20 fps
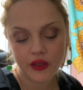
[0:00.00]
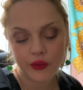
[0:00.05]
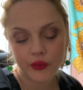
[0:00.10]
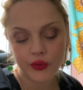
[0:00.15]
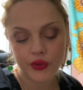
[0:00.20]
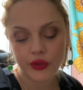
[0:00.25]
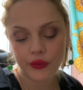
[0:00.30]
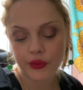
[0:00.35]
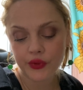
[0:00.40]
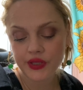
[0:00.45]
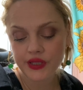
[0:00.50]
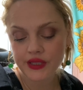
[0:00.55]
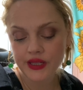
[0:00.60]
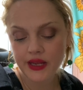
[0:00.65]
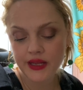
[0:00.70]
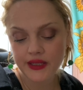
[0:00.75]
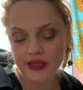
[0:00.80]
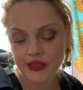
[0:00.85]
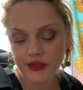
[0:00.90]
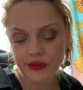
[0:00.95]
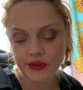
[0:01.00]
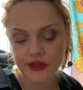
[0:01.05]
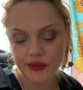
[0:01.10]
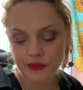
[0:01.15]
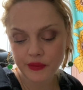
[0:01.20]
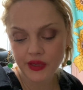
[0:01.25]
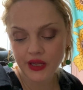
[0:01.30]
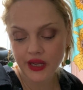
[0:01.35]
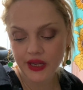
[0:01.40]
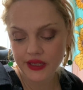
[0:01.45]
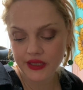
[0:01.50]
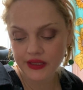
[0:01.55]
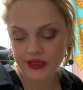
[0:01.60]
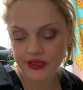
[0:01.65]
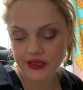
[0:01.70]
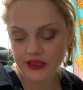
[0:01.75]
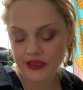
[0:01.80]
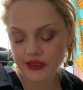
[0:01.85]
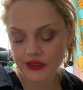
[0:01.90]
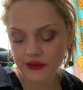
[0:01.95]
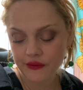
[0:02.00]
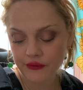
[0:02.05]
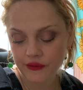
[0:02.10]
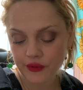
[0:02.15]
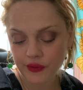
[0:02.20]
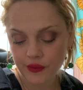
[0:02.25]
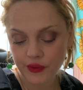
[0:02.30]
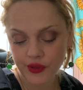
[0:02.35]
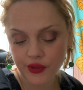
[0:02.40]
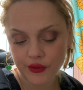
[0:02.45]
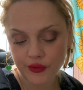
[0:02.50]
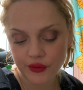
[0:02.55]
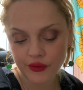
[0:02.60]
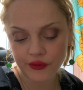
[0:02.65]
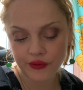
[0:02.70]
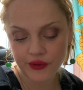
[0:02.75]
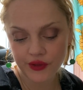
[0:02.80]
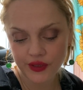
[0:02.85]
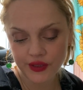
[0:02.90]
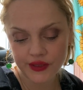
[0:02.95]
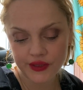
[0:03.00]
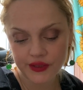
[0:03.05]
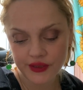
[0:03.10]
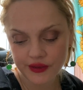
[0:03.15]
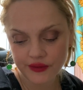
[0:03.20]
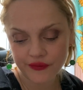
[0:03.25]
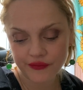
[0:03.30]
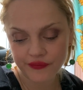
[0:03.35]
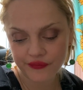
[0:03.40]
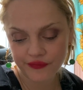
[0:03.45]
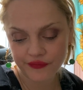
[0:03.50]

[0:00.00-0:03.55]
What do they want to say to you? And some guidance from the universe.